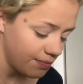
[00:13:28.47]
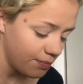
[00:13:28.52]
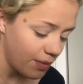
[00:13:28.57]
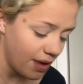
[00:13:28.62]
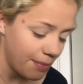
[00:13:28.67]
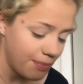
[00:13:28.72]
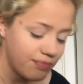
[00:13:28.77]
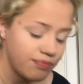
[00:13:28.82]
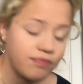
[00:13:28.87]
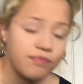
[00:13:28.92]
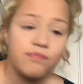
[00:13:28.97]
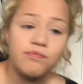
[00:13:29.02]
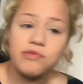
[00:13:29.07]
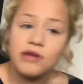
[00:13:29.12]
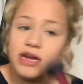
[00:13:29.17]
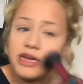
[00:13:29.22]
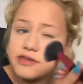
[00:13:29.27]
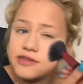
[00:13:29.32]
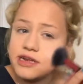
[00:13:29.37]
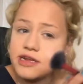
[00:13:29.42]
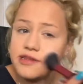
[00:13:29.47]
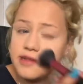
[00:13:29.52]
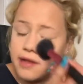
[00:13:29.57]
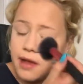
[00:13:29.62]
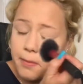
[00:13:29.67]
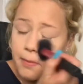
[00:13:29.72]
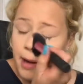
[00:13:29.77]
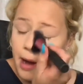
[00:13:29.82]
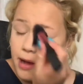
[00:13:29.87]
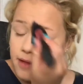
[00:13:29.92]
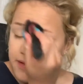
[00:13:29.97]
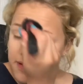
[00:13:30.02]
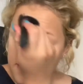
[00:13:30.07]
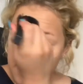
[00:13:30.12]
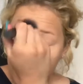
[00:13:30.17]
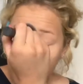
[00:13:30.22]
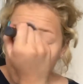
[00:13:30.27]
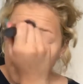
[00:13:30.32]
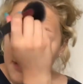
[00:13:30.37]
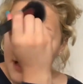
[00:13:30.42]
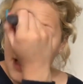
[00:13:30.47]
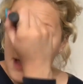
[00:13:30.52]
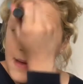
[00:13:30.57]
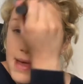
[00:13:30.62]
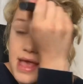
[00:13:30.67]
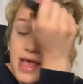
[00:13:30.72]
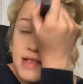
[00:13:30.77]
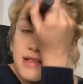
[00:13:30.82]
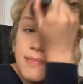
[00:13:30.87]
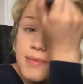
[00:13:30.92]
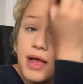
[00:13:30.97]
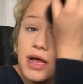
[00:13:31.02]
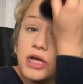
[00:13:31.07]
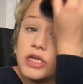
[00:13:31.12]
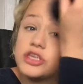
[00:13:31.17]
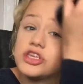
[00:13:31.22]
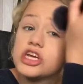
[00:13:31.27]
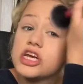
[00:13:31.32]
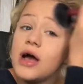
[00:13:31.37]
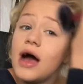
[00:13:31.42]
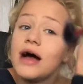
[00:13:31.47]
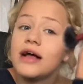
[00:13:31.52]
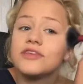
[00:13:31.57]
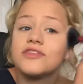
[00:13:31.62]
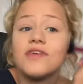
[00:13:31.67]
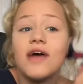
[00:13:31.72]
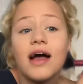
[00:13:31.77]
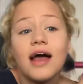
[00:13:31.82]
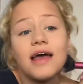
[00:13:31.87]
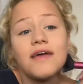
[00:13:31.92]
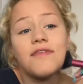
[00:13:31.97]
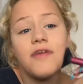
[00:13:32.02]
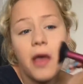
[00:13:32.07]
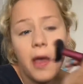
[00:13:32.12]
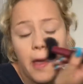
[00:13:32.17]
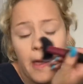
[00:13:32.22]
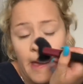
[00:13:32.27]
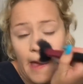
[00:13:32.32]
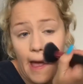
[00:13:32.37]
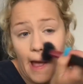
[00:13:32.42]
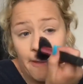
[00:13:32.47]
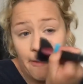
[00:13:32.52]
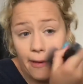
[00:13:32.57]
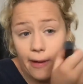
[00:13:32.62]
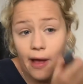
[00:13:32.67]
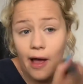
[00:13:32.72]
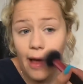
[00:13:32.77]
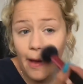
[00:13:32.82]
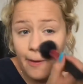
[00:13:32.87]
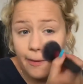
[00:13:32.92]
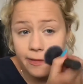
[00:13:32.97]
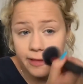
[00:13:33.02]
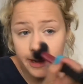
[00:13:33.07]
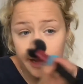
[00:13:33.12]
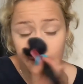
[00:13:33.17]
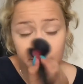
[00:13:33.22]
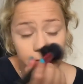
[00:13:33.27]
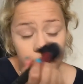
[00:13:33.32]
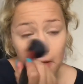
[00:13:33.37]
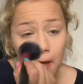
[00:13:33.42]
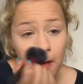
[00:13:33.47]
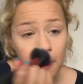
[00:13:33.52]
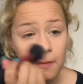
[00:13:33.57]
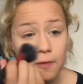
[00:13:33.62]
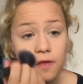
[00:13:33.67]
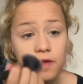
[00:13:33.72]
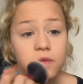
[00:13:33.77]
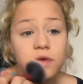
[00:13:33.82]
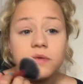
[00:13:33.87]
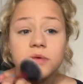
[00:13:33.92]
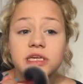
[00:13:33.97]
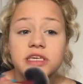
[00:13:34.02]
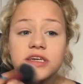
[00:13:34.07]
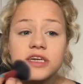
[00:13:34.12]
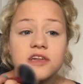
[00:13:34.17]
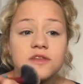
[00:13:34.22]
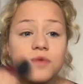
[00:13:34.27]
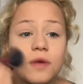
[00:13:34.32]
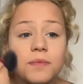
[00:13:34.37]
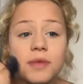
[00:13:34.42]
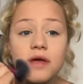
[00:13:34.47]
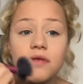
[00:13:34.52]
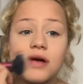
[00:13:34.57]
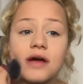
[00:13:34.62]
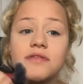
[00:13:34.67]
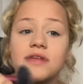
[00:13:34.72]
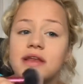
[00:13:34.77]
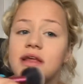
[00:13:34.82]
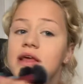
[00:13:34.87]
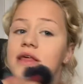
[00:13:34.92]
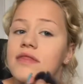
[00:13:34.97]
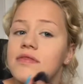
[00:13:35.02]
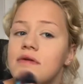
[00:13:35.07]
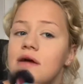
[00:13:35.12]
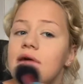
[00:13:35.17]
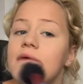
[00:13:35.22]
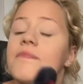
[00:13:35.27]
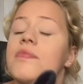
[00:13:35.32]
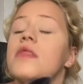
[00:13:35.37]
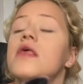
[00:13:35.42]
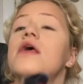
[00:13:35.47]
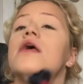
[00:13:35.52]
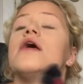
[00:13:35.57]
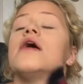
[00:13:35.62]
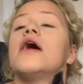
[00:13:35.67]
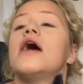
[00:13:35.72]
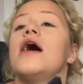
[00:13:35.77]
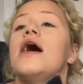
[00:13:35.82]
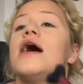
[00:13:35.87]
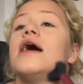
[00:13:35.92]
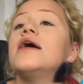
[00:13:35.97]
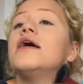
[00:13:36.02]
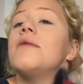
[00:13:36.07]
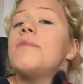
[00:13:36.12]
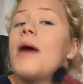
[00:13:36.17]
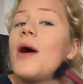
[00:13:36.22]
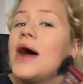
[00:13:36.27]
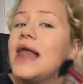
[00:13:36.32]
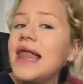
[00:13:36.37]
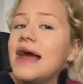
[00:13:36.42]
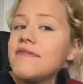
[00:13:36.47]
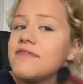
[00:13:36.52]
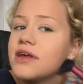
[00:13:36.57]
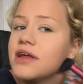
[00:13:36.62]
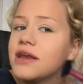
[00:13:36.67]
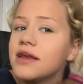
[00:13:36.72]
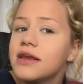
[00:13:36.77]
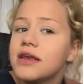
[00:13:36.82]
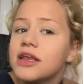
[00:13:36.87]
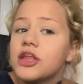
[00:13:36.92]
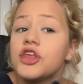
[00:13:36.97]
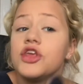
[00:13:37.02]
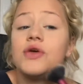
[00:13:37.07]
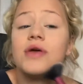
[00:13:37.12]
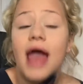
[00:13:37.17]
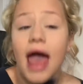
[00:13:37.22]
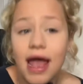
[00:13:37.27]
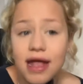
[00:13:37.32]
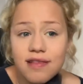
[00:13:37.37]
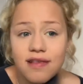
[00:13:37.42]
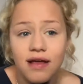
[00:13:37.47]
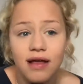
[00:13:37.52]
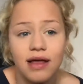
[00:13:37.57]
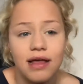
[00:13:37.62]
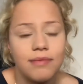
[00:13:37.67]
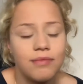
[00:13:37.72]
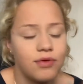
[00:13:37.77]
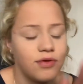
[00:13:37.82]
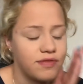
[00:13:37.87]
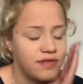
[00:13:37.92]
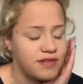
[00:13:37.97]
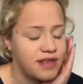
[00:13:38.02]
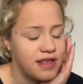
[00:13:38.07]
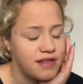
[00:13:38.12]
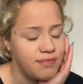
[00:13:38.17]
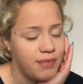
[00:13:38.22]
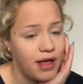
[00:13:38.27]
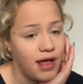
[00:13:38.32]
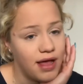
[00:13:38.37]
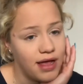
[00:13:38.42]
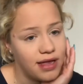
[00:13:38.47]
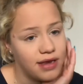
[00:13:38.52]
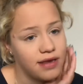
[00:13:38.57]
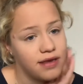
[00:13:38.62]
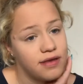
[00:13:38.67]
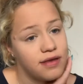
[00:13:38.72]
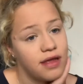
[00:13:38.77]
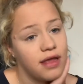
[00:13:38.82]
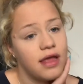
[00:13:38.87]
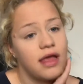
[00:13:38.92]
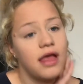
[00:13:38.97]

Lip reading: where Bristol is in comparison to Heathrow, it is about a 2-hour drive, and the car is in Heathrow. So what we did is, when we arrived in Heathrow, about 11 UK time, obviously is behind